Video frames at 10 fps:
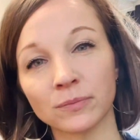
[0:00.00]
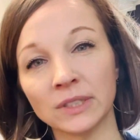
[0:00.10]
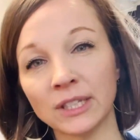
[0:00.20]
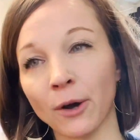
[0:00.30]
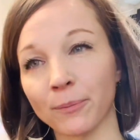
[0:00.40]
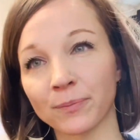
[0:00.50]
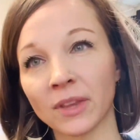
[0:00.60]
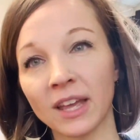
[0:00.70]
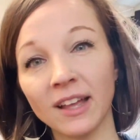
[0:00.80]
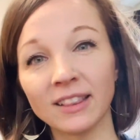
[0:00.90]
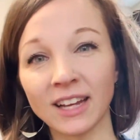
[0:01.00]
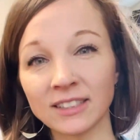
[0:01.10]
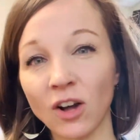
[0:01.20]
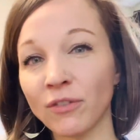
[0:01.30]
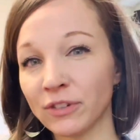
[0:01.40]
So
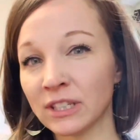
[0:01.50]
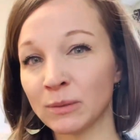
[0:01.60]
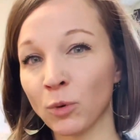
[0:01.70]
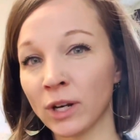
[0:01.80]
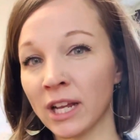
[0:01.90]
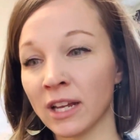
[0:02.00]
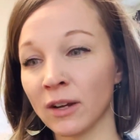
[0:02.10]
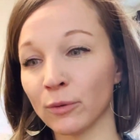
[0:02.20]
That's all for this morning.